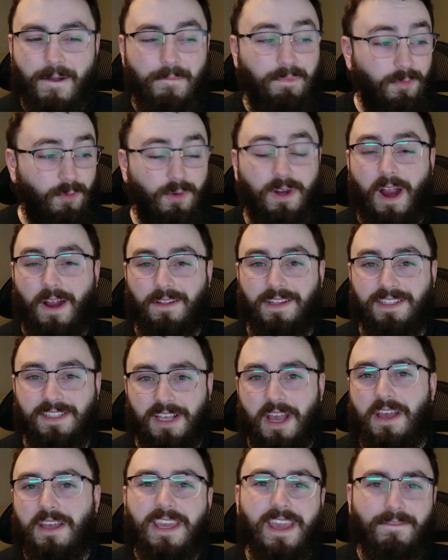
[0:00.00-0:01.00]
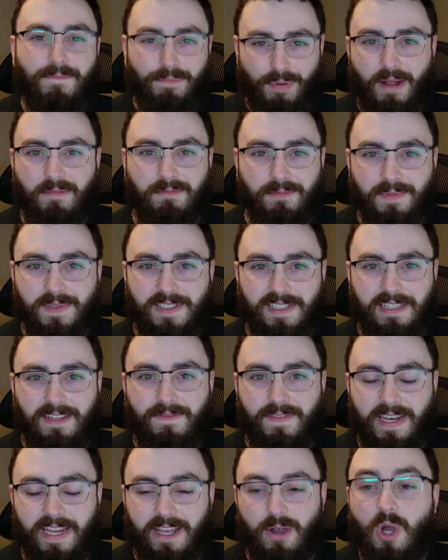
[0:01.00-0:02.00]
Regardless, you've probably seen the
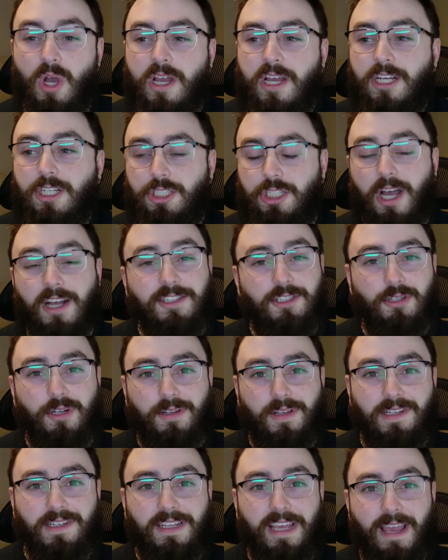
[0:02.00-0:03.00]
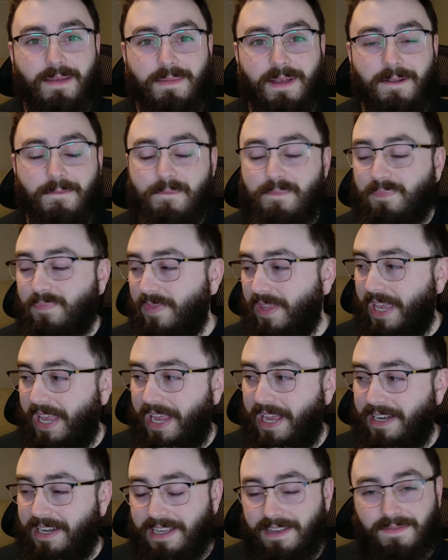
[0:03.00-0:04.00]
video. Sean Strickland came in,
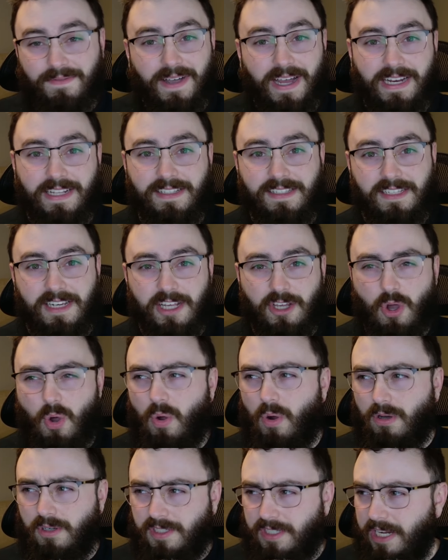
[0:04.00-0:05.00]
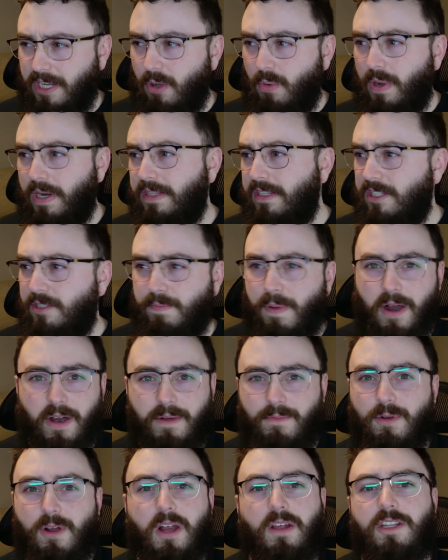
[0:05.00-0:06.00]
and he invited Sneako, or Sneako wanted to spar him.
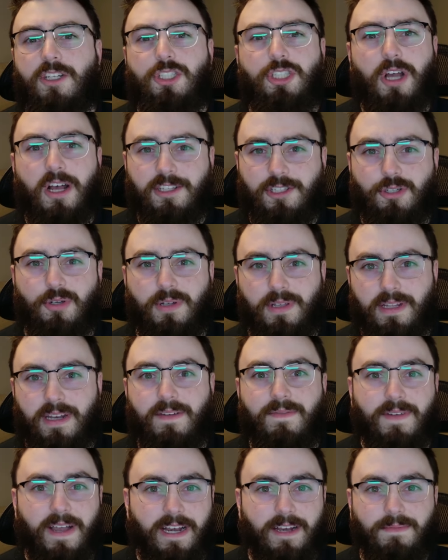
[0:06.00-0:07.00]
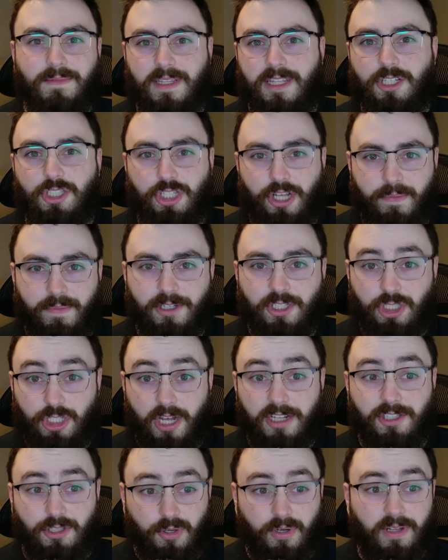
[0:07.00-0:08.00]
Regardless, Sean Strickland invited him to the gym, and
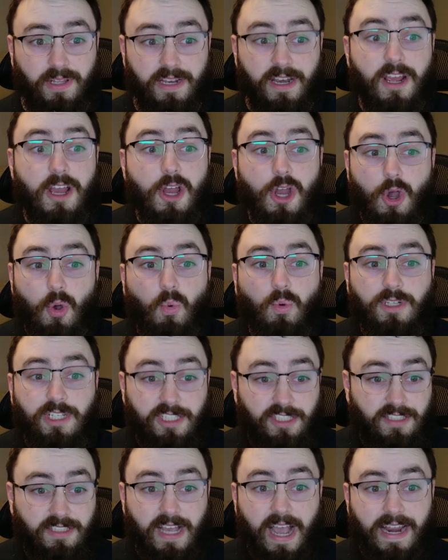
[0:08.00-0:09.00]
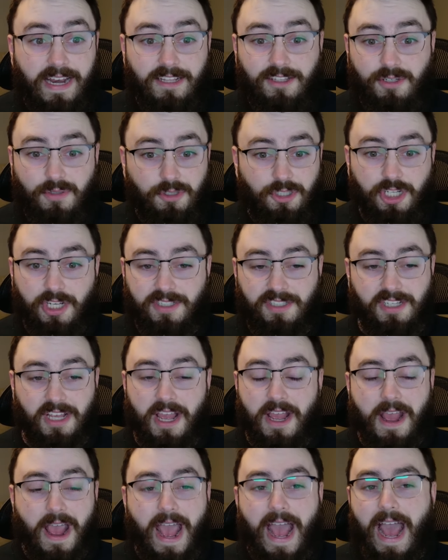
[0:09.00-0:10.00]
Sean Strickland decided to just
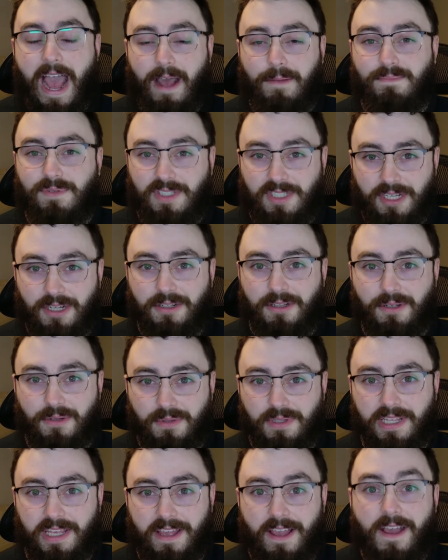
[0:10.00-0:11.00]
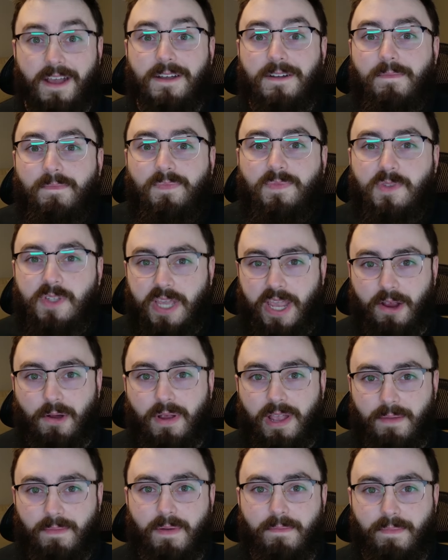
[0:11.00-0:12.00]
absolutely tear
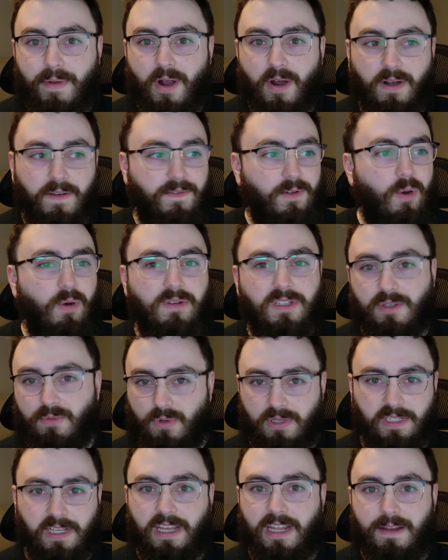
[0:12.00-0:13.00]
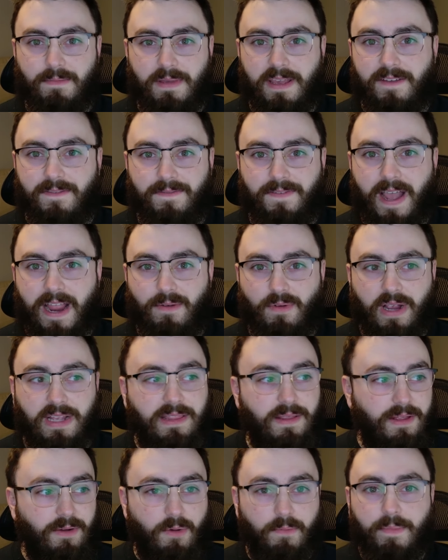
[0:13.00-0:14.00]
him apart. Of course, it wasn't going to be a fight, right?
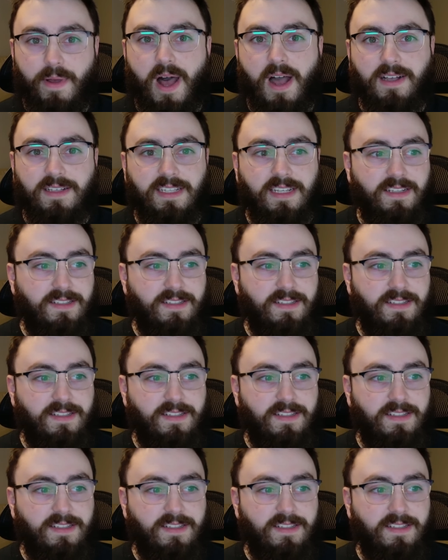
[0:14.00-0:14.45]
They were boxing.